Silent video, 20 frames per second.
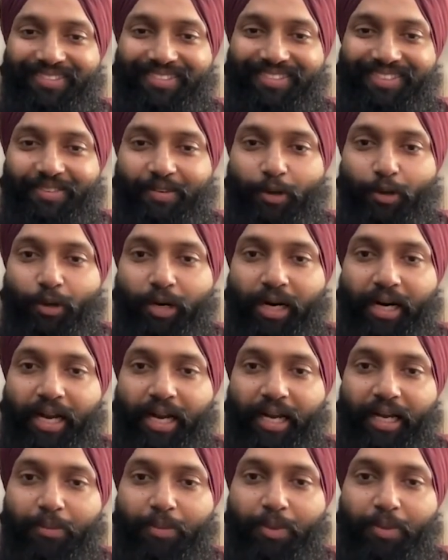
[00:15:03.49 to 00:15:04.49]
We look at
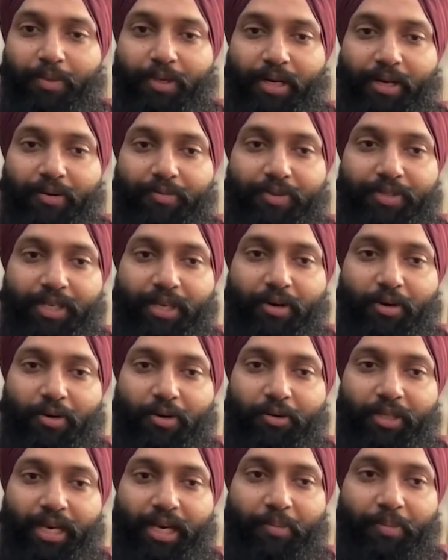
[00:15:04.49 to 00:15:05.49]
angry people and we say, oh,
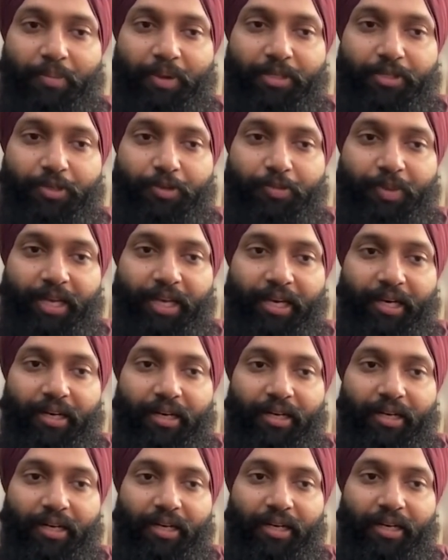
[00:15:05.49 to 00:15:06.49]
they are so mean,
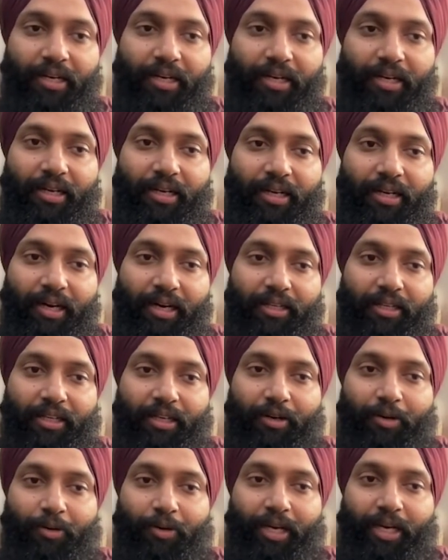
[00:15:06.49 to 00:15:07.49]
right? They
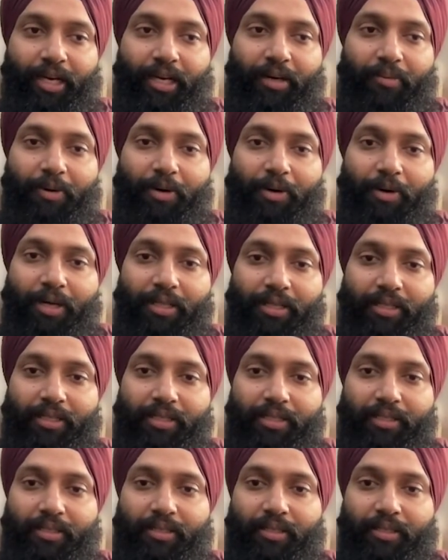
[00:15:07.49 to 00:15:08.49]
don't care about
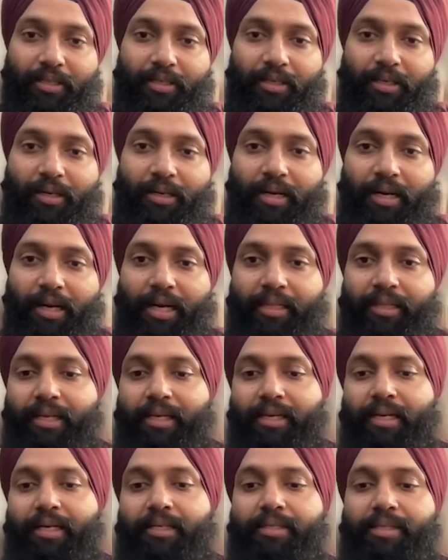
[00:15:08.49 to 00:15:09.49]
others. And then
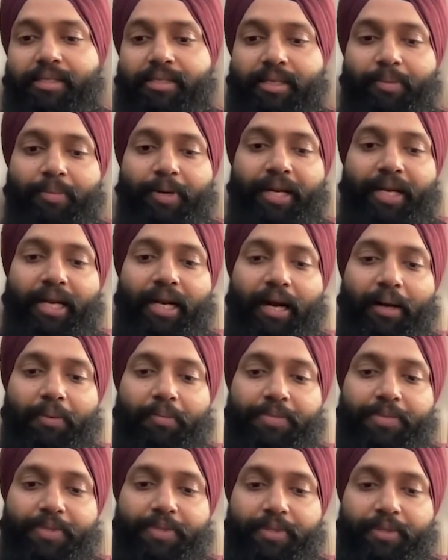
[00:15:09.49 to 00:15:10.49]
let's say somebody
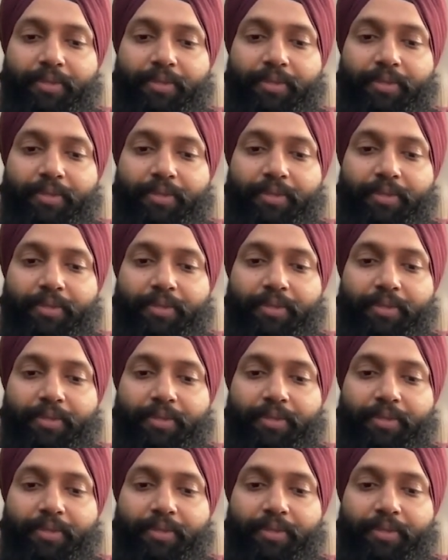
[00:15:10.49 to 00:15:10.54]
comes,